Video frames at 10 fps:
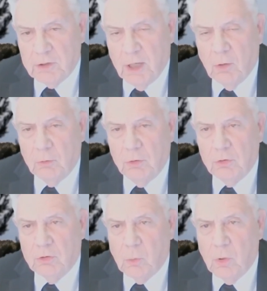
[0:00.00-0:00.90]
I don't
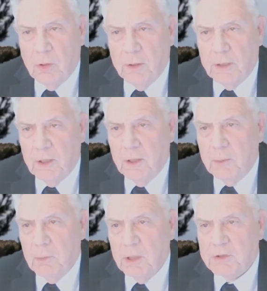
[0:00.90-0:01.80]
use the word identity
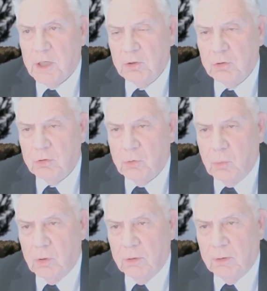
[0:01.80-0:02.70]
much. I use the
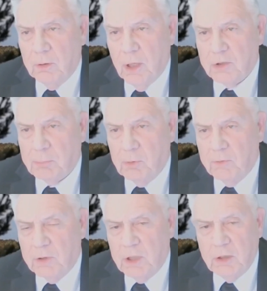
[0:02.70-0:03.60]
word the gospel of
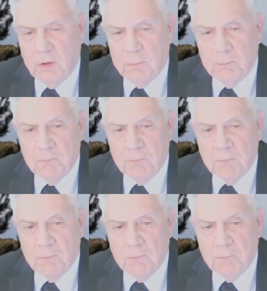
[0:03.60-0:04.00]
the kingdom